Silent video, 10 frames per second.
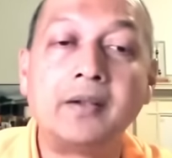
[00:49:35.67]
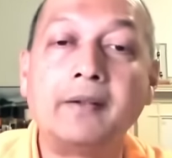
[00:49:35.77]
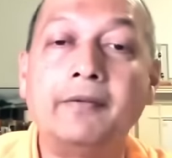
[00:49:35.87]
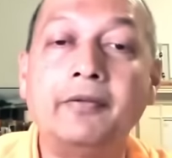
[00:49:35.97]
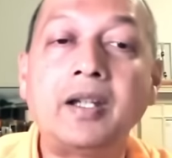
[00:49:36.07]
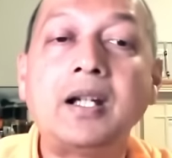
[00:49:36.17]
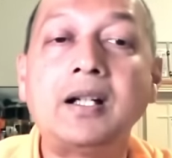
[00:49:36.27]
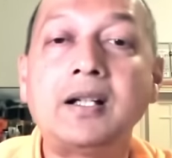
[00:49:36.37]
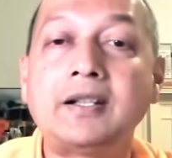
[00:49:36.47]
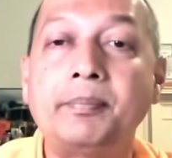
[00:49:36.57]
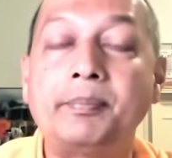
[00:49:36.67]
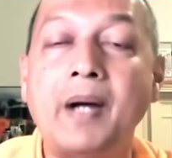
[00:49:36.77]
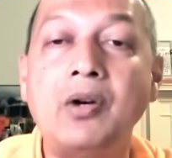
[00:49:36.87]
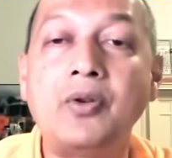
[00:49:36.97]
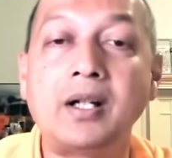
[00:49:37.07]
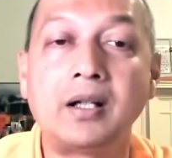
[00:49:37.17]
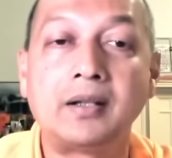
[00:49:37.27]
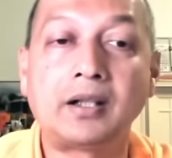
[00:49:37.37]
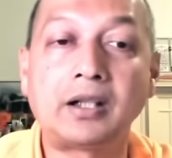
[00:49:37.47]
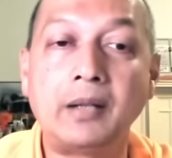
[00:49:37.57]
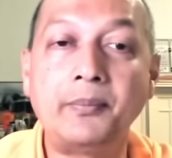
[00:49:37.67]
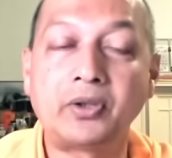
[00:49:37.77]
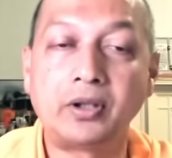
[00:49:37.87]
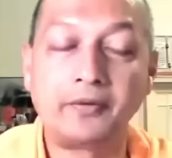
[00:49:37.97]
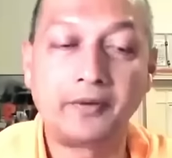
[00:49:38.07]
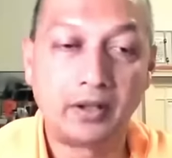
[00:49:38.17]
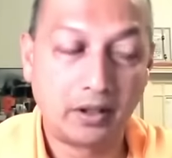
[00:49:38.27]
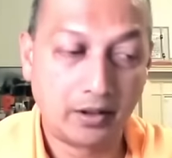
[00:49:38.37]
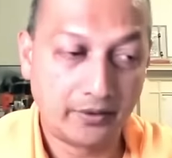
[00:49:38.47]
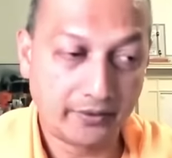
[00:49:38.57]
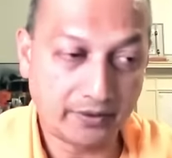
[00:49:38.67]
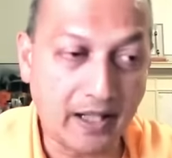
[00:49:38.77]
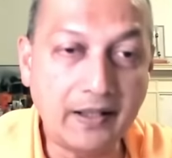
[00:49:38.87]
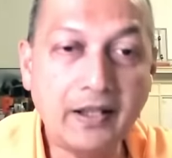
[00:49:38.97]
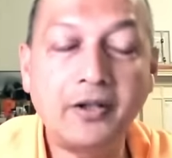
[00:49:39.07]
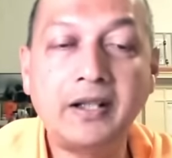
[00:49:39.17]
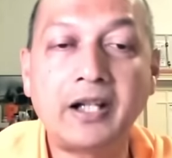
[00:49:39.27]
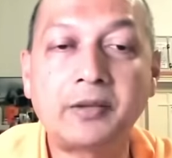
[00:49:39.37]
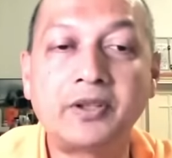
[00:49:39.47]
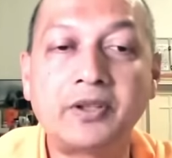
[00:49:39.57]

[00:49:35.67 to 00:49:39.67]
the vigor, the power that comes of standing on the Atman.